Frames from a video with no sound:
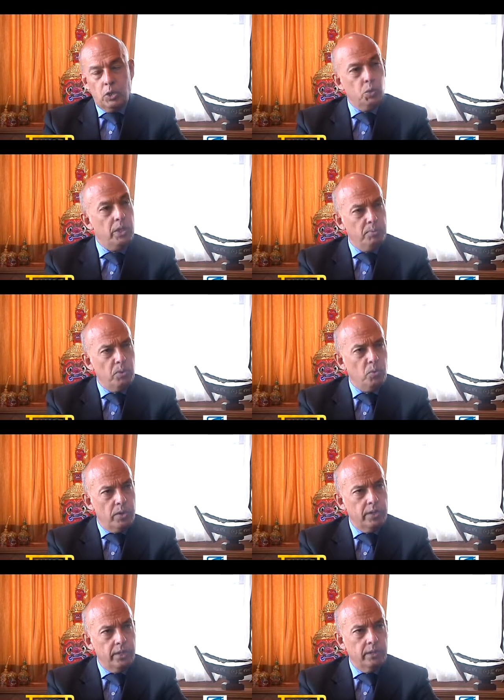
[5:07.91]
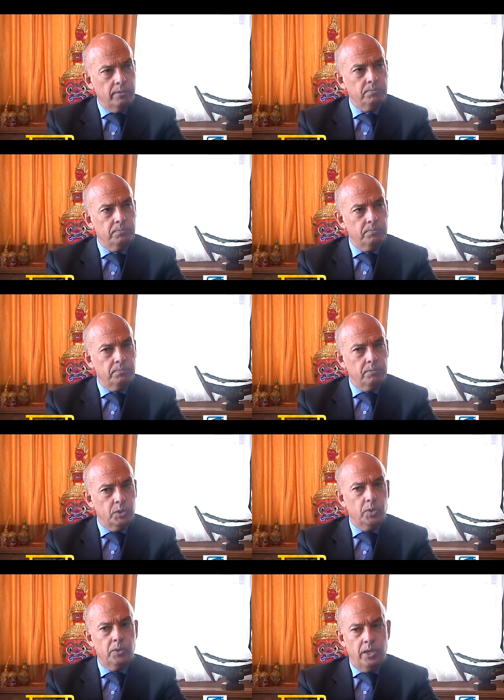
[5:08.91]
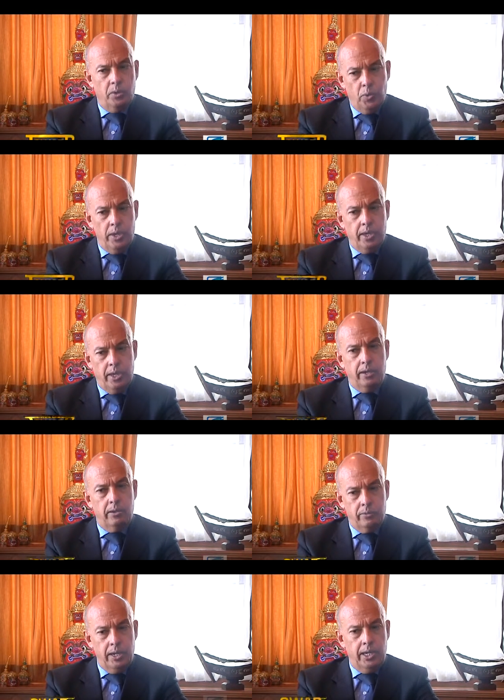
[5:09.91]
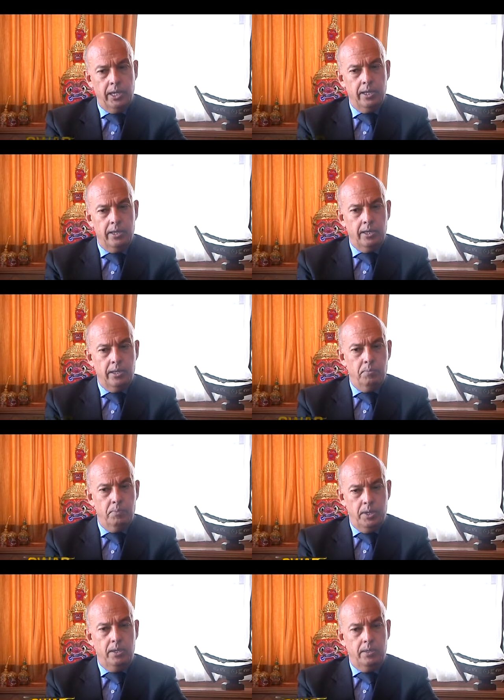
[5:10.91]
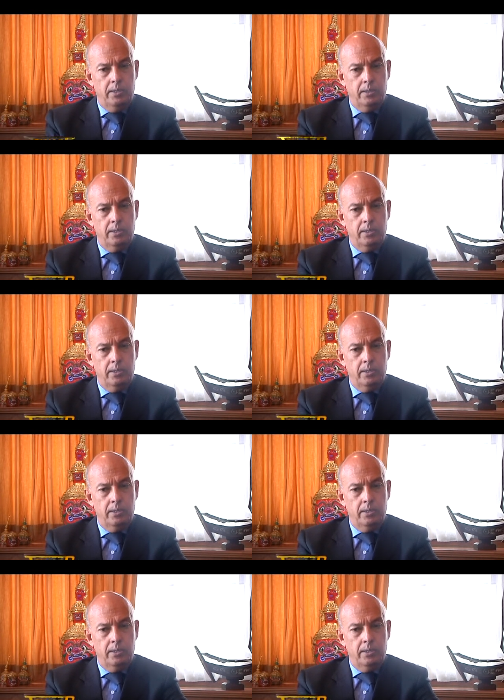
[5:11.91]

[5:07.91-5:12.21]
to keep on working so that we can really be